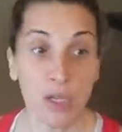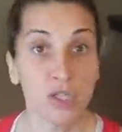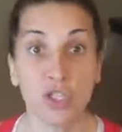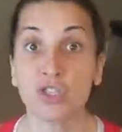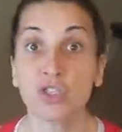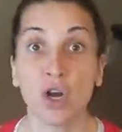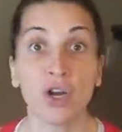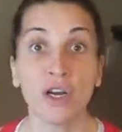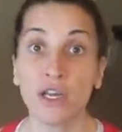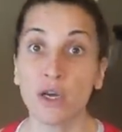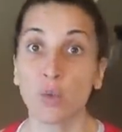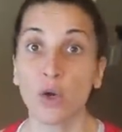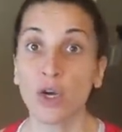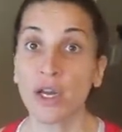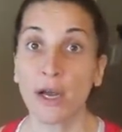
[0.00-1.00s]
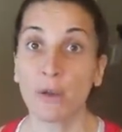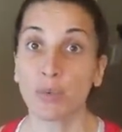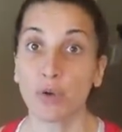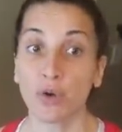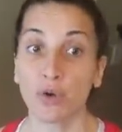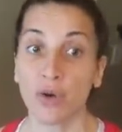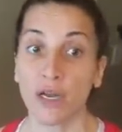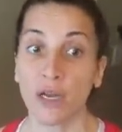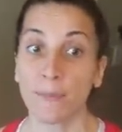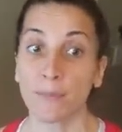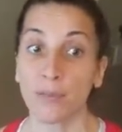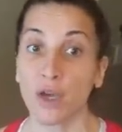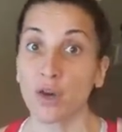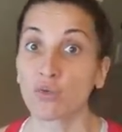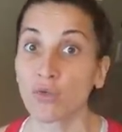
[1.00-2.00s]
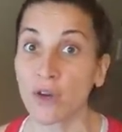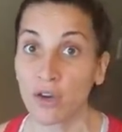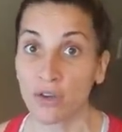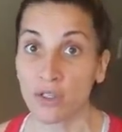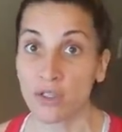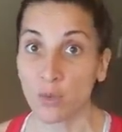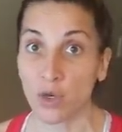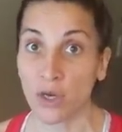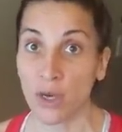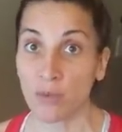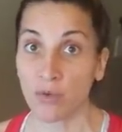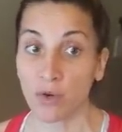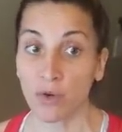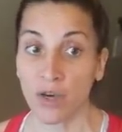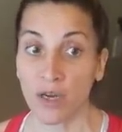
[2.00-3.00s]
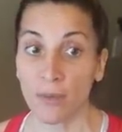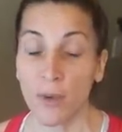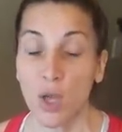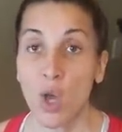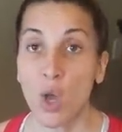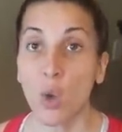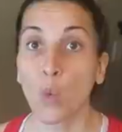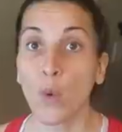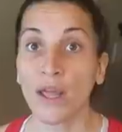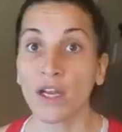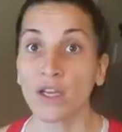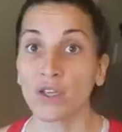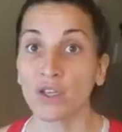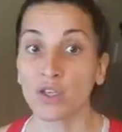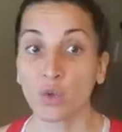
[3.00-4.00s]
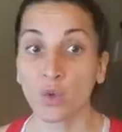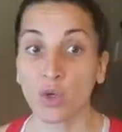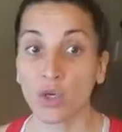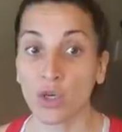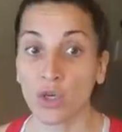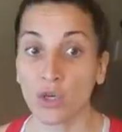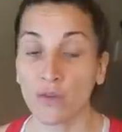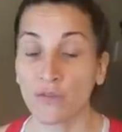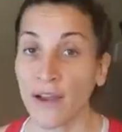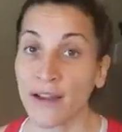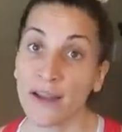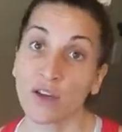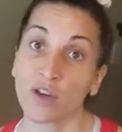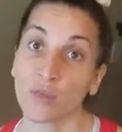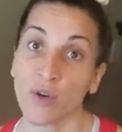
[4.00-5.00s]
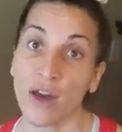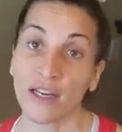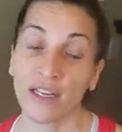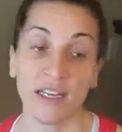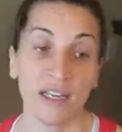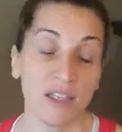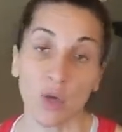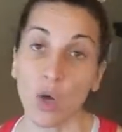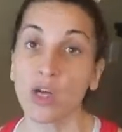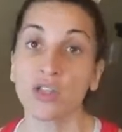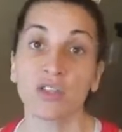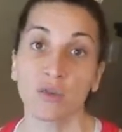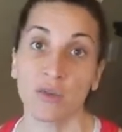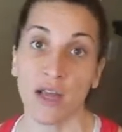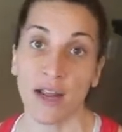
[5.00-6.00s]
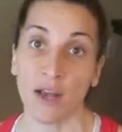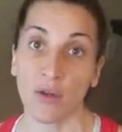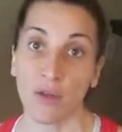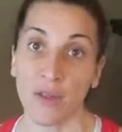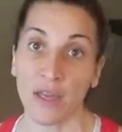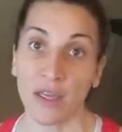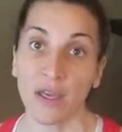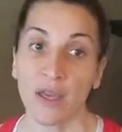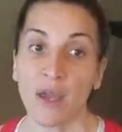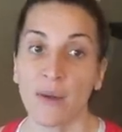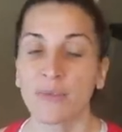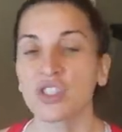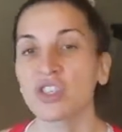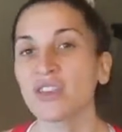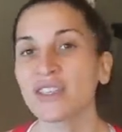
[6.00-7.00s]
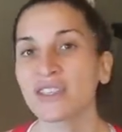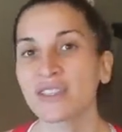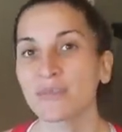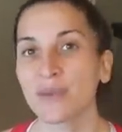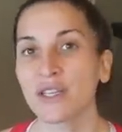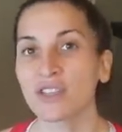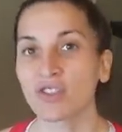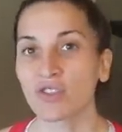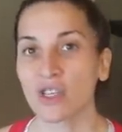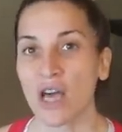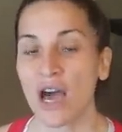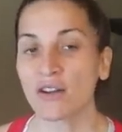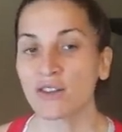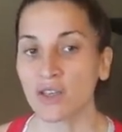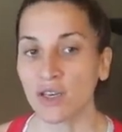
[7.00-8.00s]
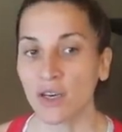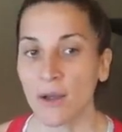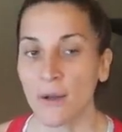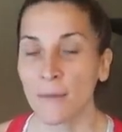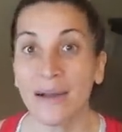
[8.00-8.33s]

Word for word: Starting a workout program, a rigorous workout program, when you're find out you're pregnant is also not healthy. But you need to speak to your doctor.